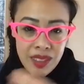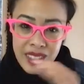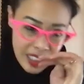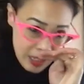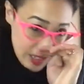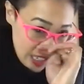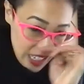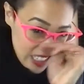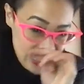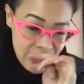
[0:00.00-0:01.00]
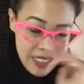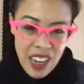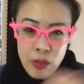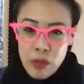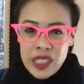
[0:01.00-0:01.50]
you know, it, it's
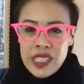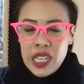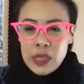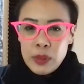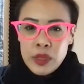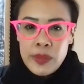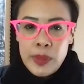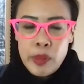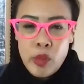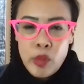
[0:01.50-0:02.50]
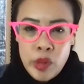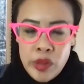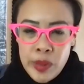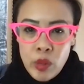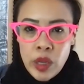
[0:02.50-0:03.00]
not really tenable to be able to work
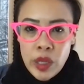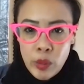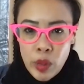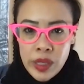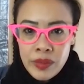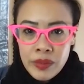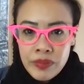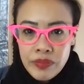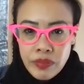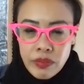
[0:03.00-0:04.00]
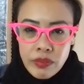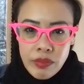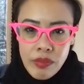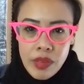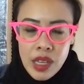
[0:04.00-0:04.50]
with me one-on-one.
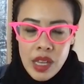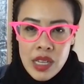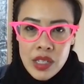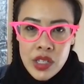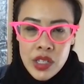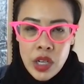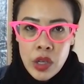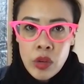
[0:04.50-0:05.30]
And so,